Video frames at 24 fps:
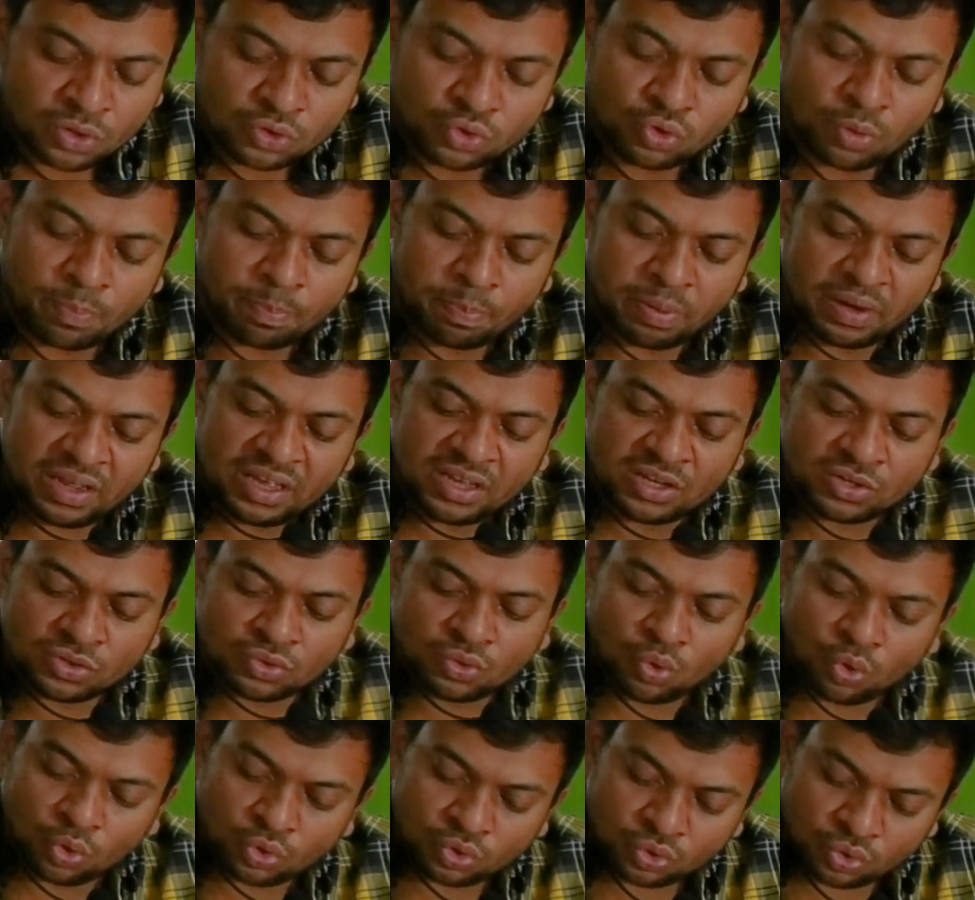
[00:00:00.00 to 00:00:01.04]
So please
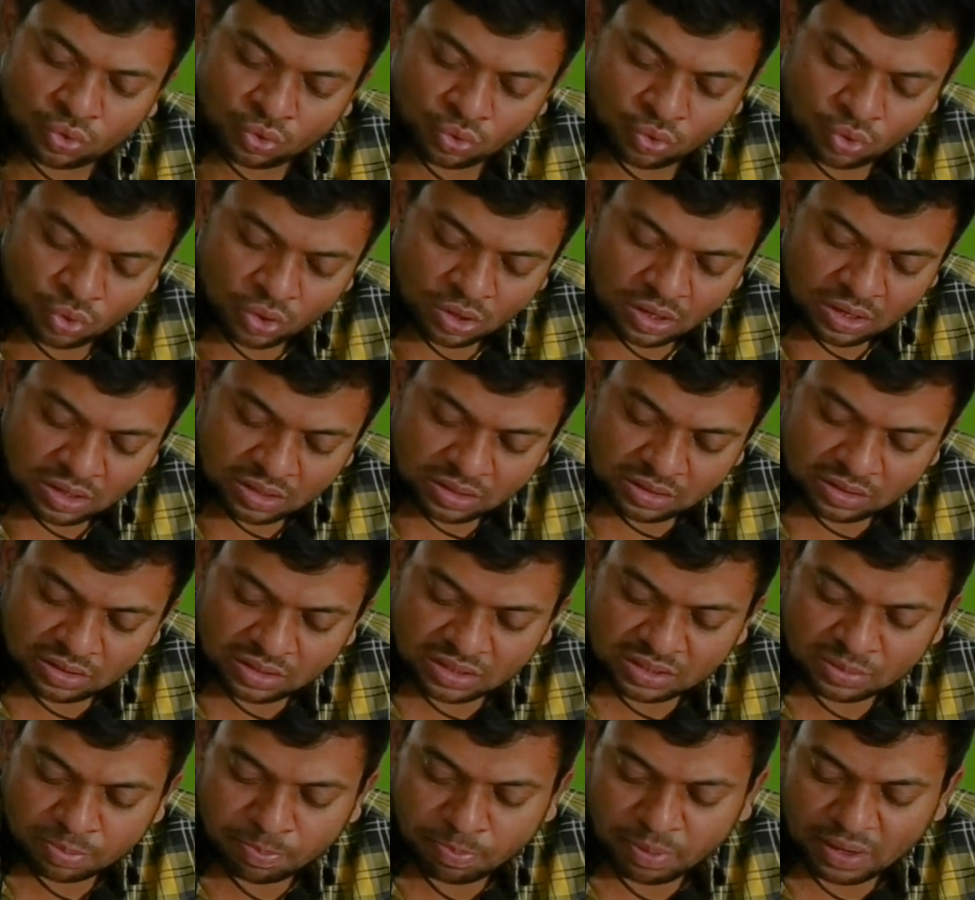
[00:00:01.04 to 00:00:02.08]
go through
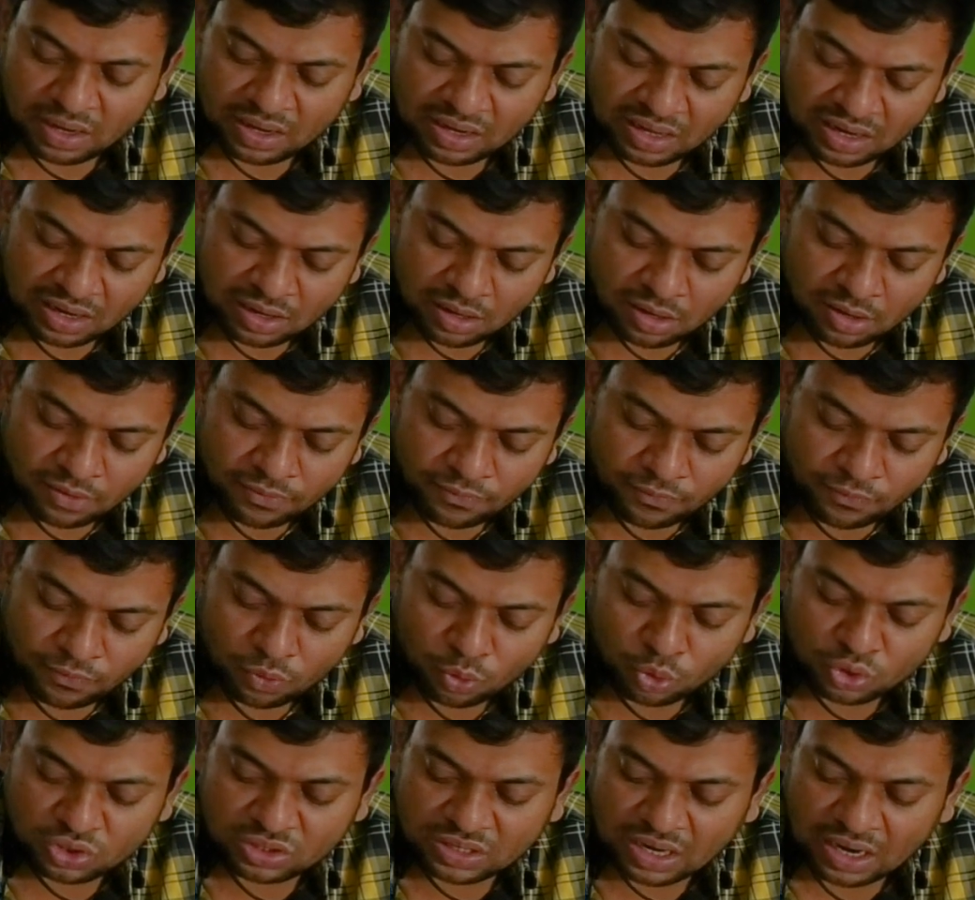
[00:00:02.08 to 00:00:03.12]
this particular
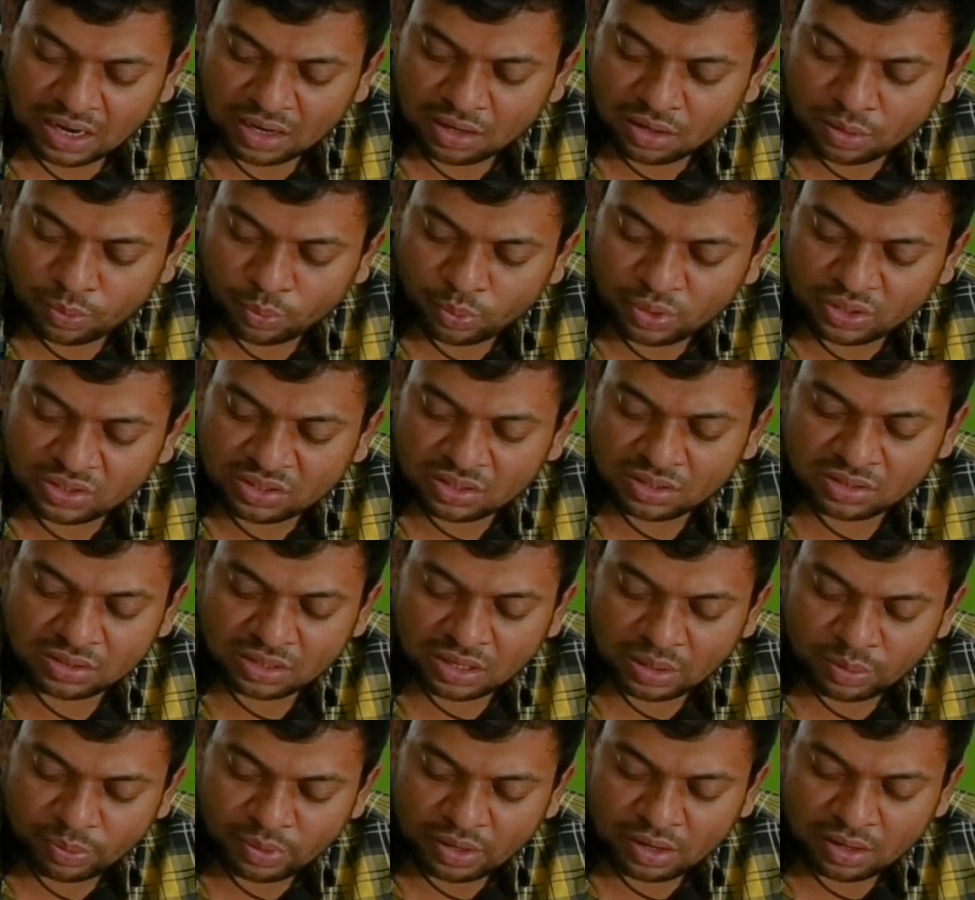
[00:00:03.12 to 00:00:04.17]
flow chart which is
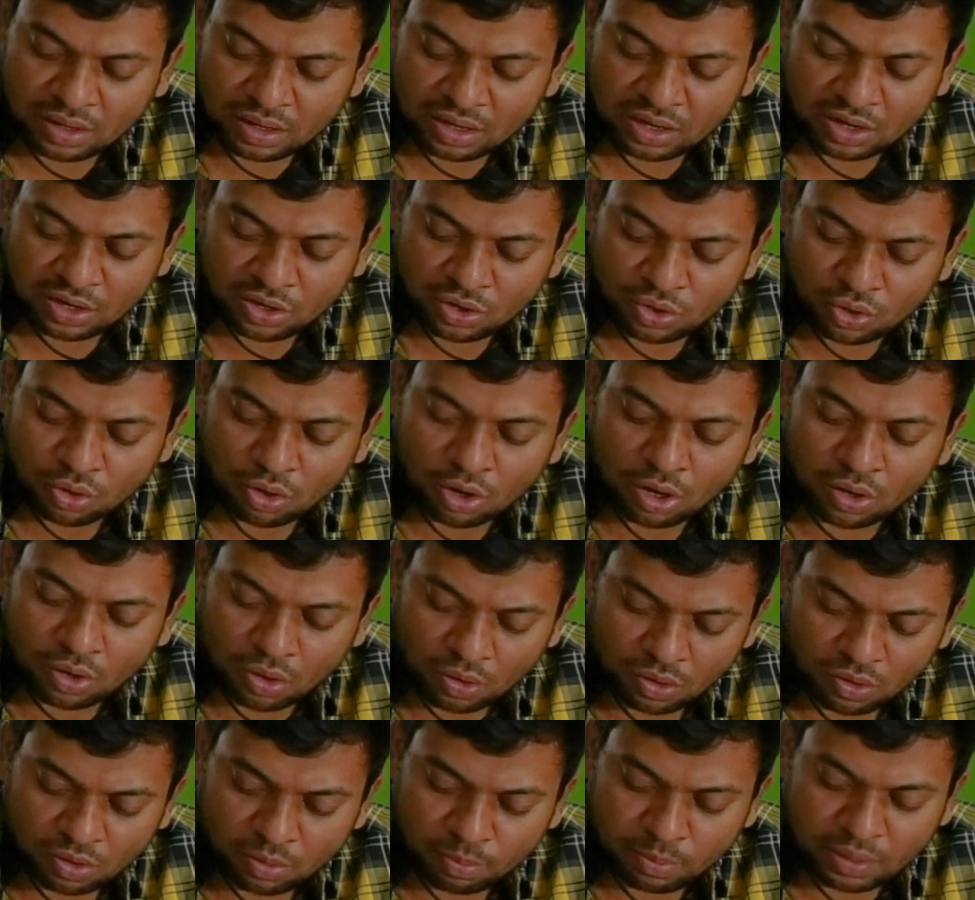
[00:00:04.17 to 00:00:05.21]
given in your
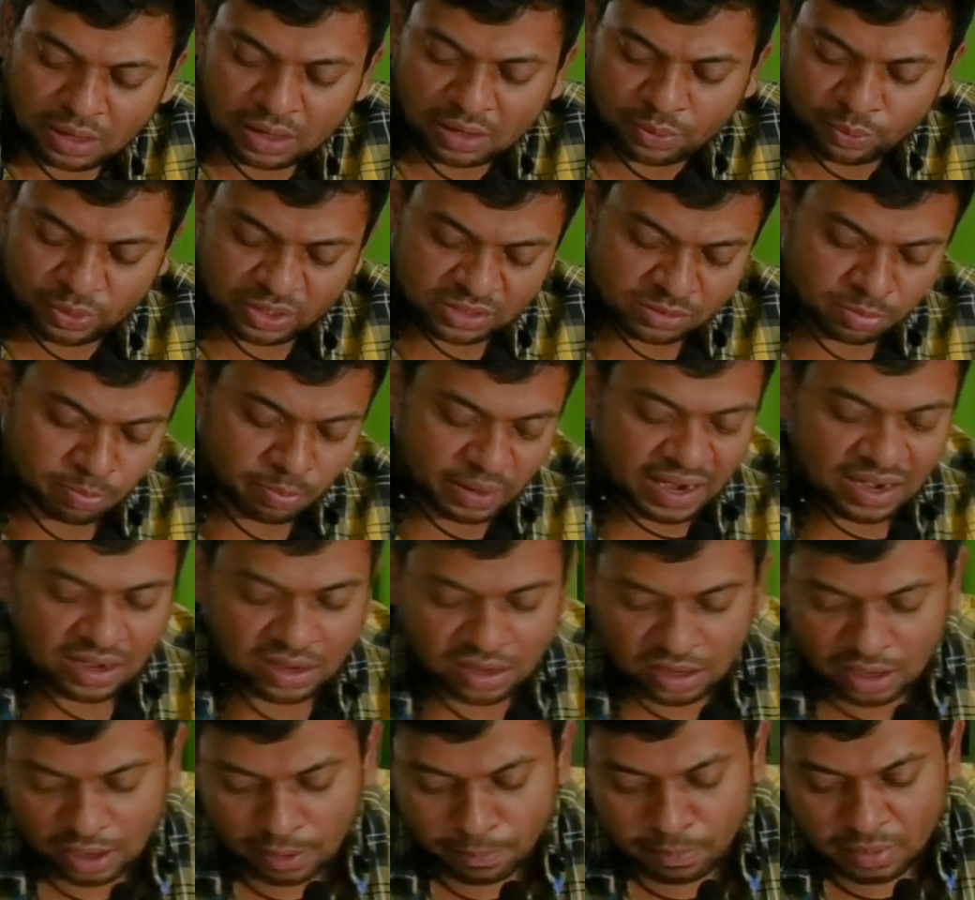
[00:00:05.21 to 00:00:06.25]
document, which might
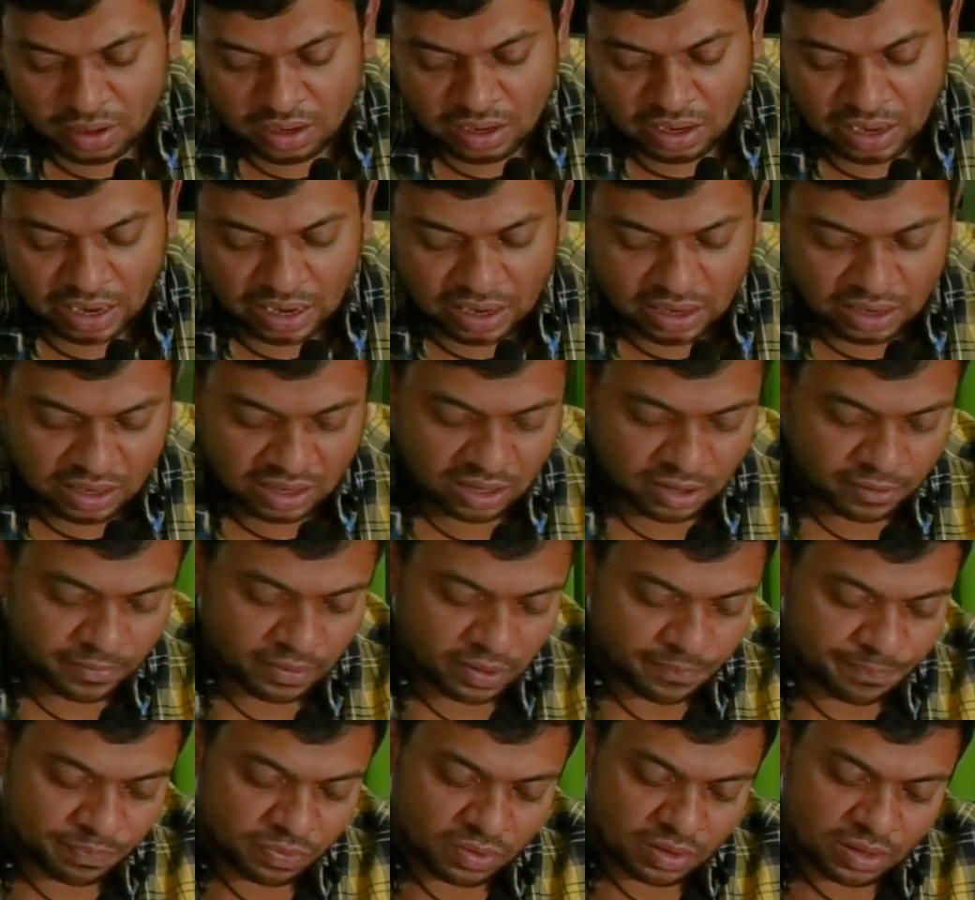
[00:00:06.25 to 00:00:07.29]
come in handy,
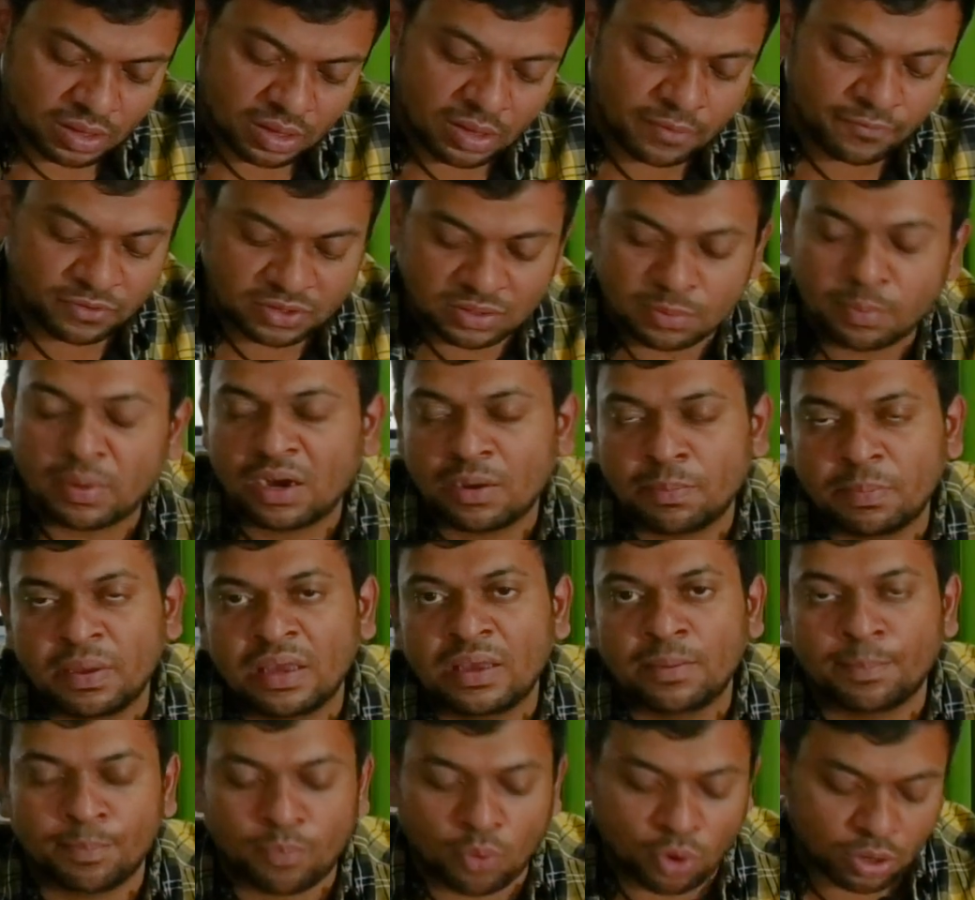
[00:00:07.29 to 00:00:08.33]
which might be
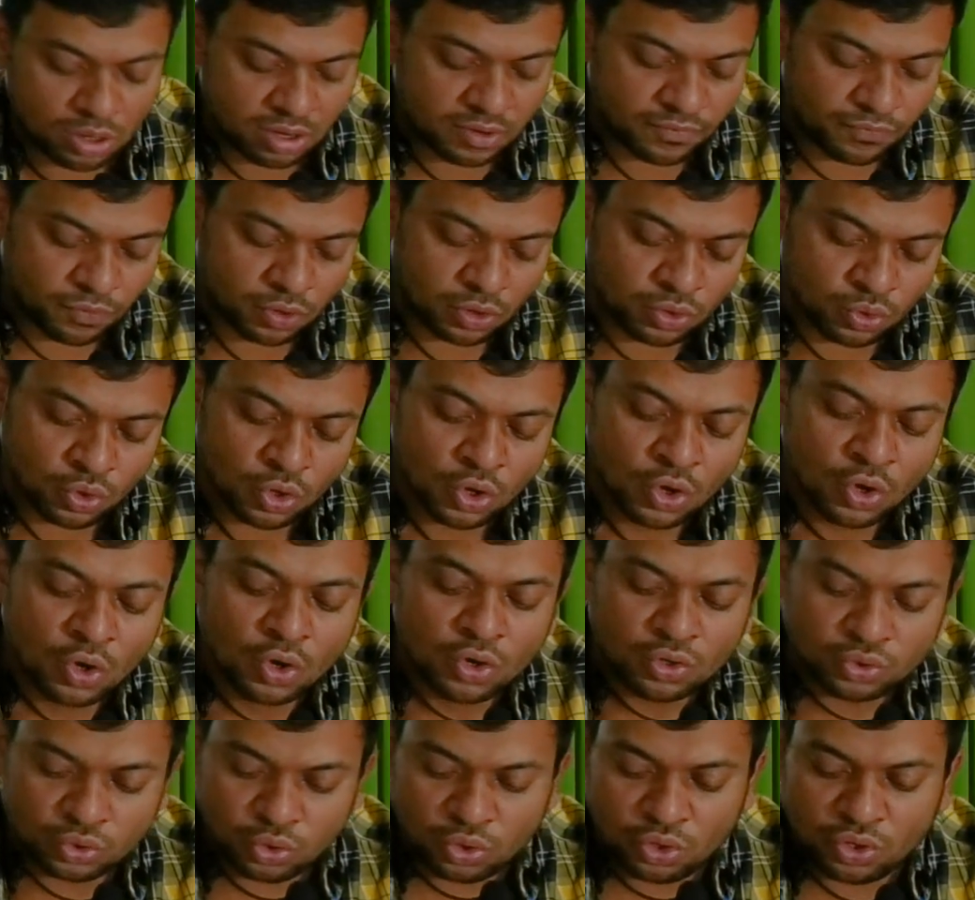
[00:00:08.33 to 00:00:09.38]
important for you.
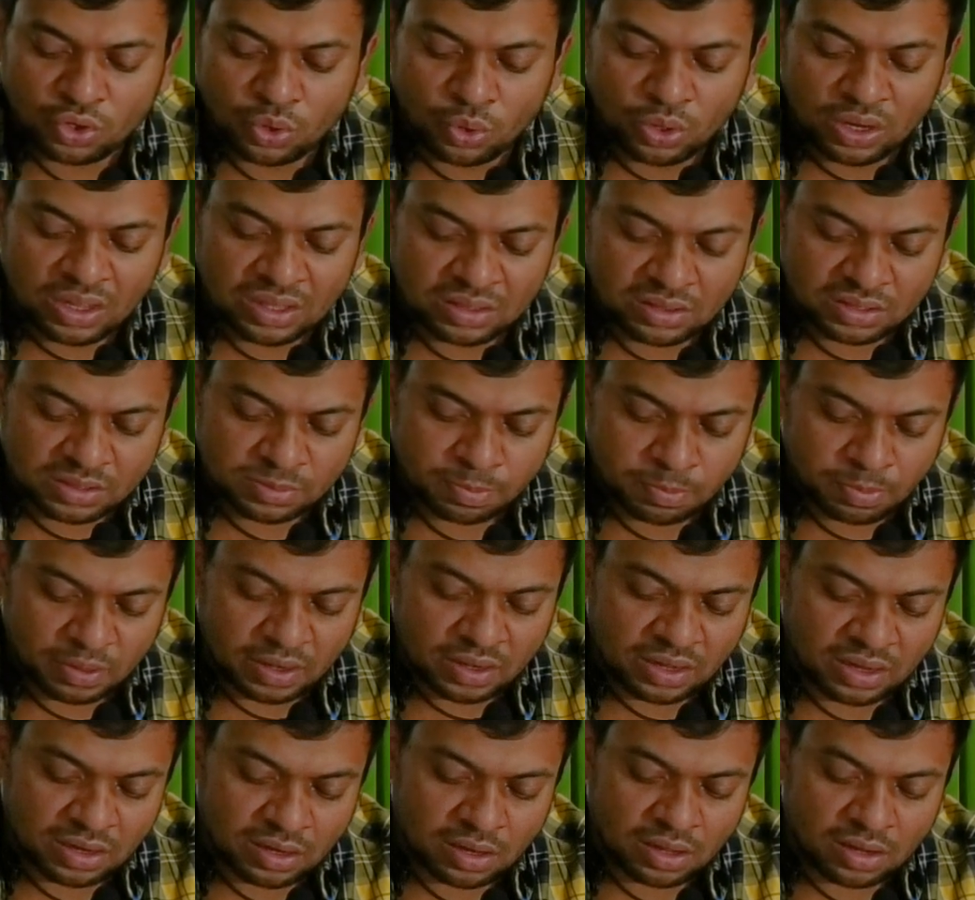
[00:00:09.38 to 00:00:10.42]
So during this
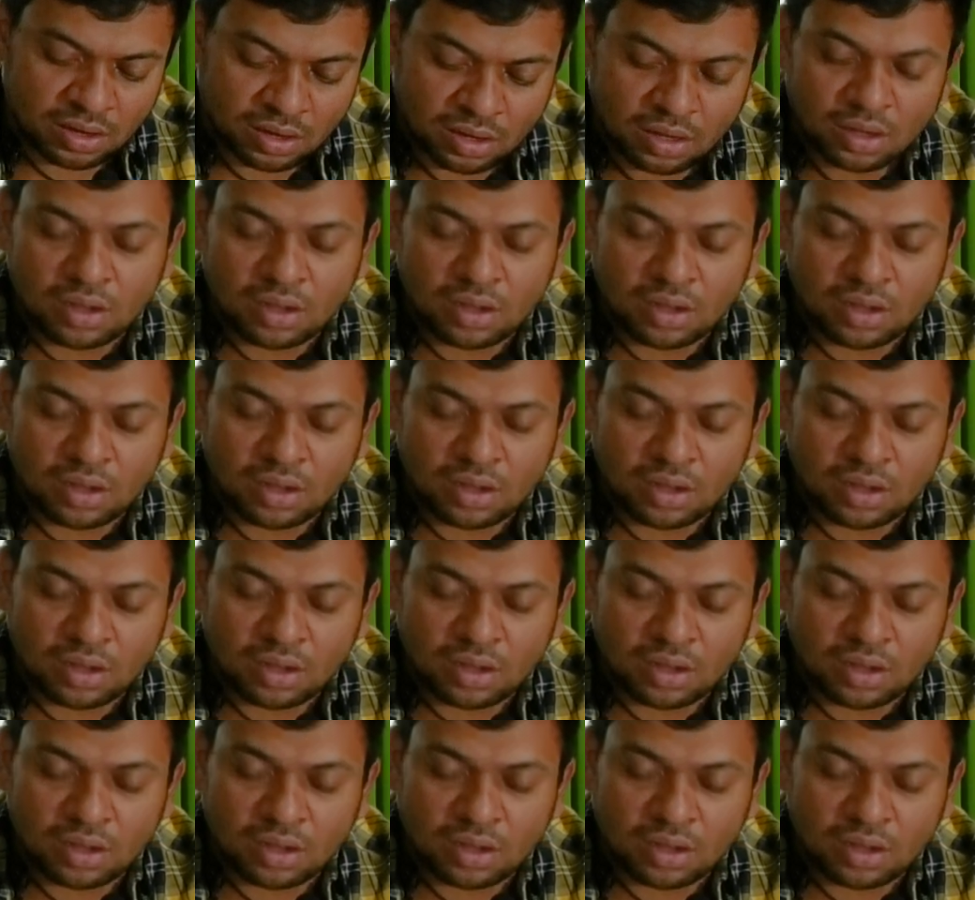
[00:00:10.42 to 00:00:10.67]
particular